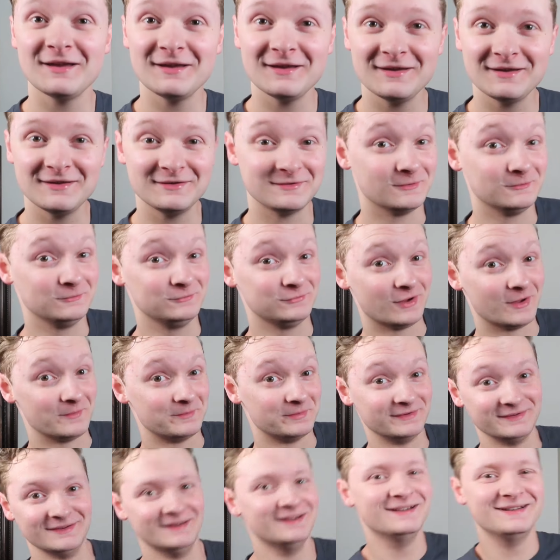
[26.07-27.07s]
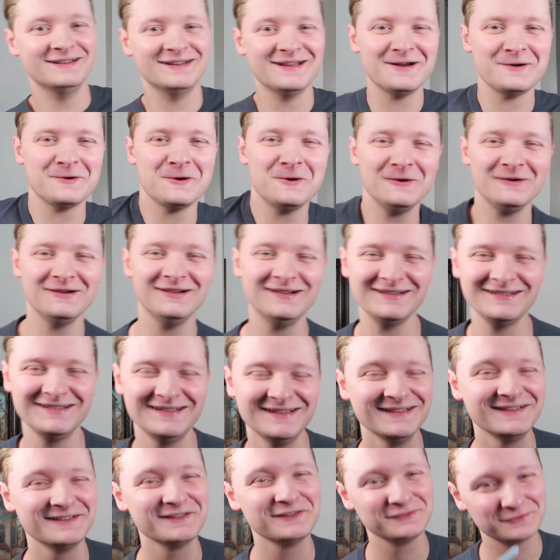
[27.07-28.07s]
and don't drop it.
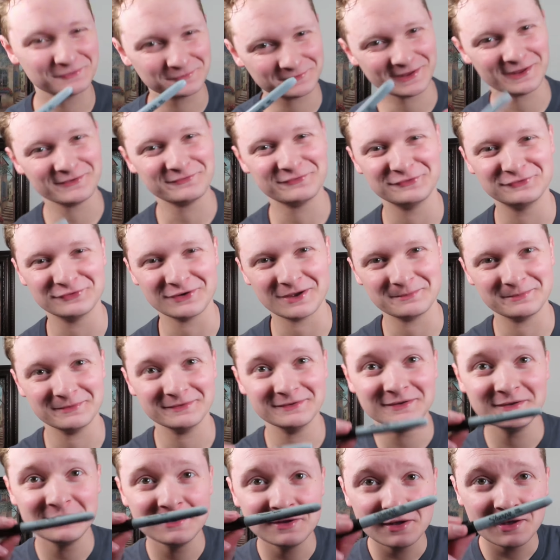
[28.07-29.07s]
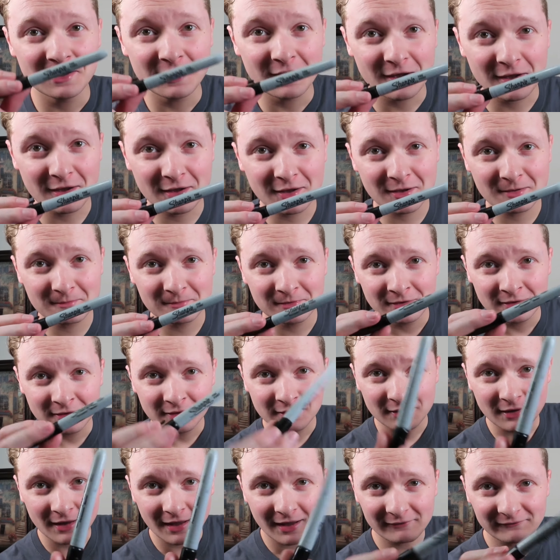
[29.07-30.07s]
It's okay if you drop it.
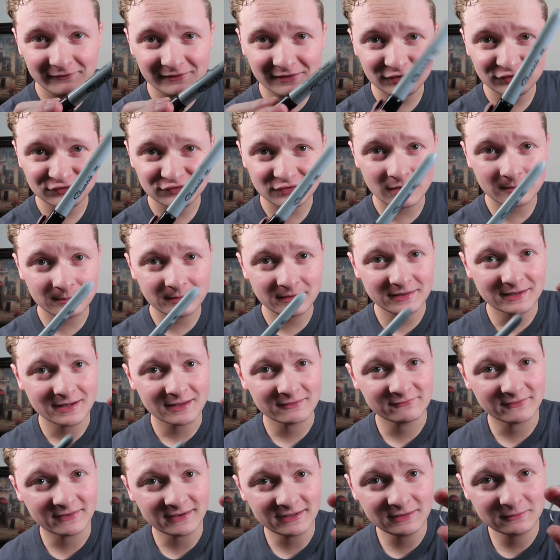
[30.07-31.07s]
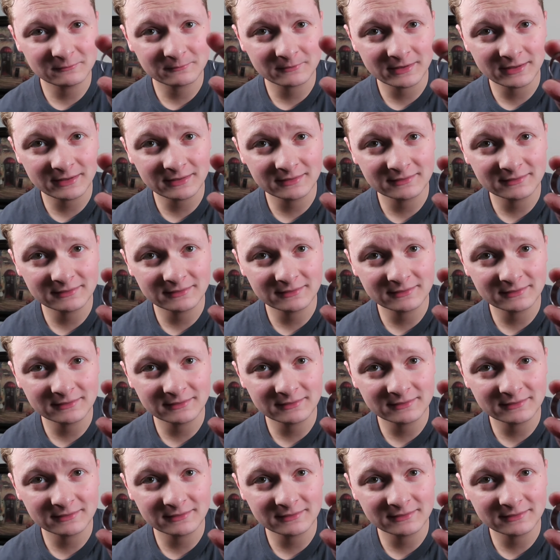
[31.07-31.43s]
Have any Sharpie and have any ring.